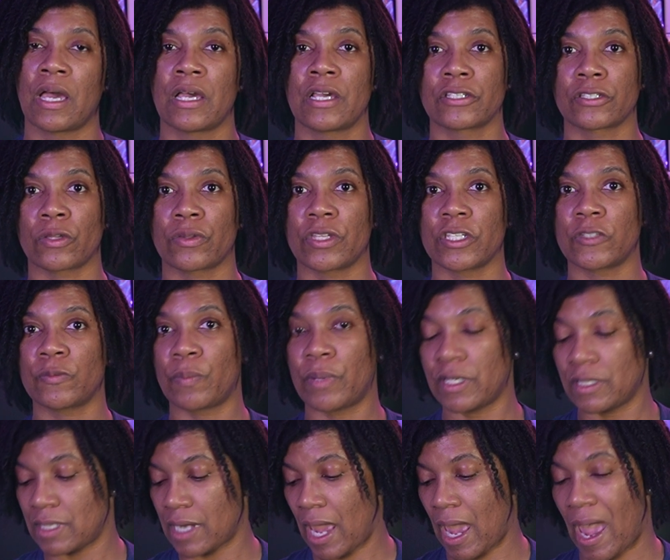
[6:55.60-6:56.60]
So this
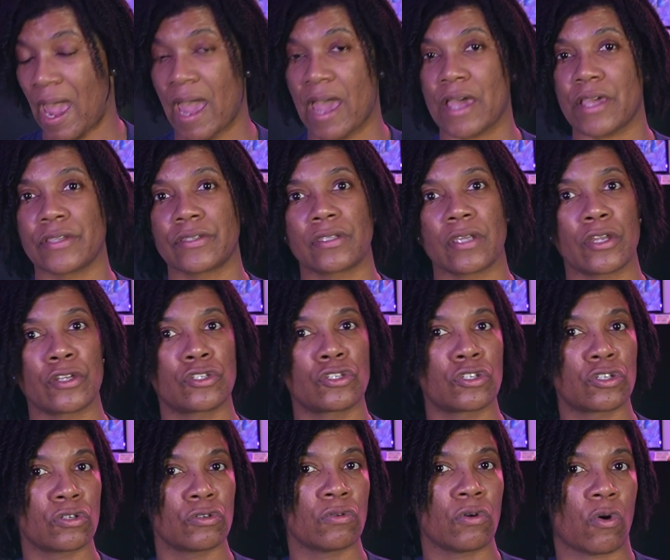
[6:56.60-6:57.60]
button has
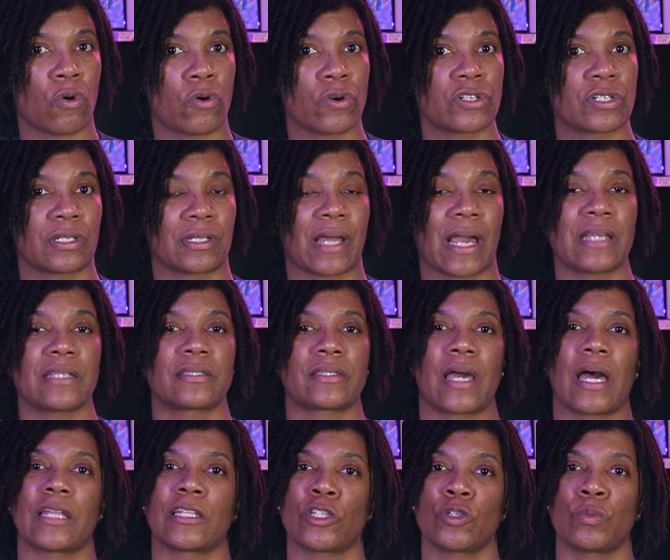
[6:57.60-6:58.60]
2 orange lights that
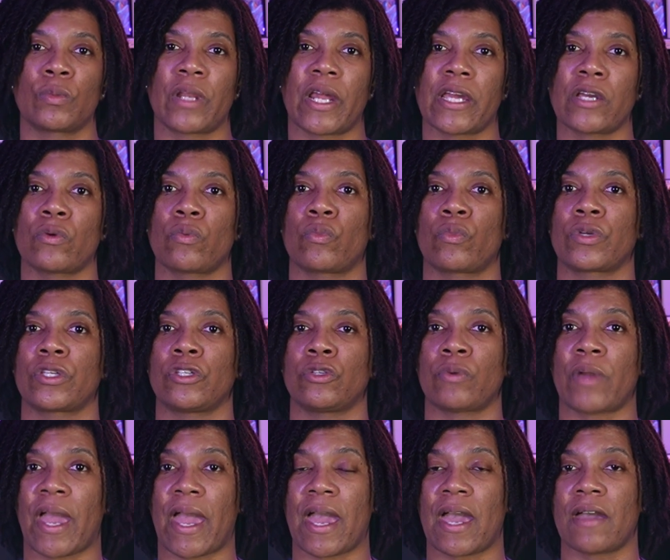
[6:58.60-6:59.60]
illuminate when you
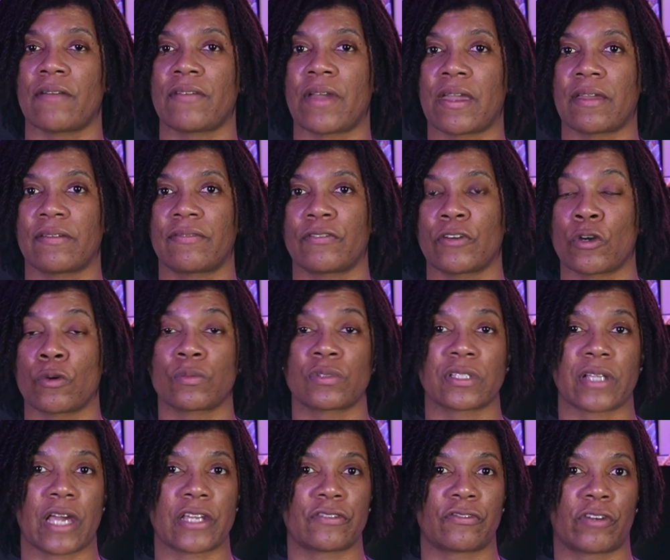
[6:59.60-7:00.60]
have a
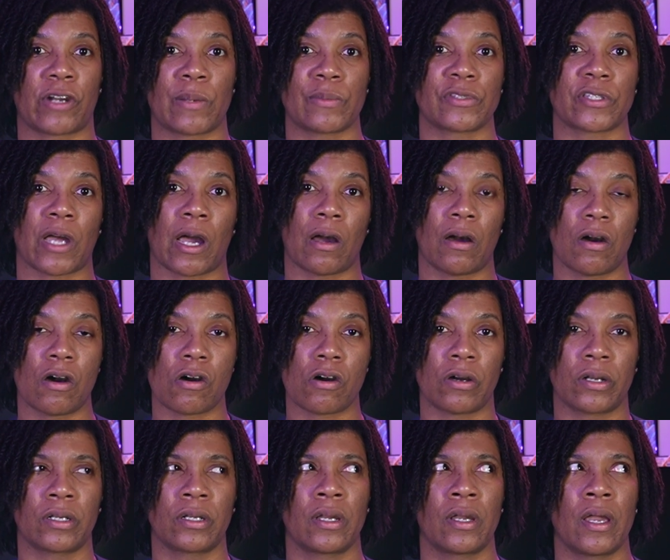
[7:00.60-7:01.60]
film/frame style
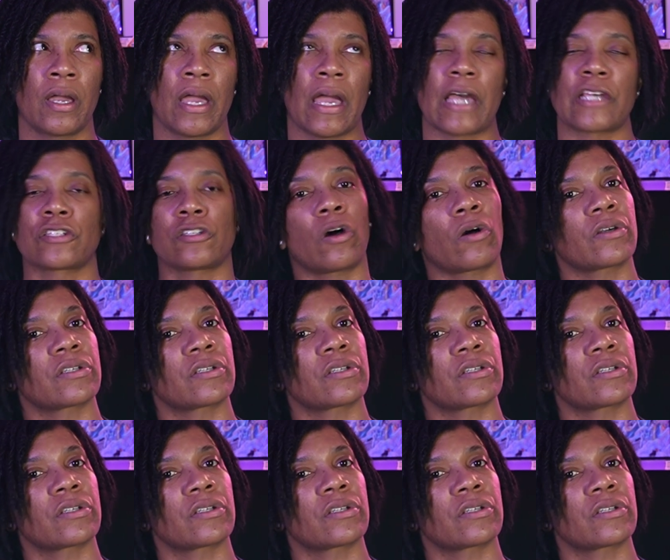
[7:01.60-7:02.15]
on, as long